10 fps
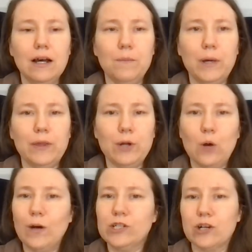but they're
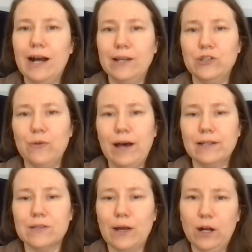not quite sure how to do
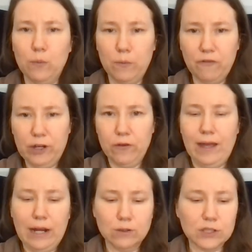that, so I help them figure
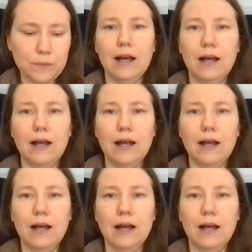that out.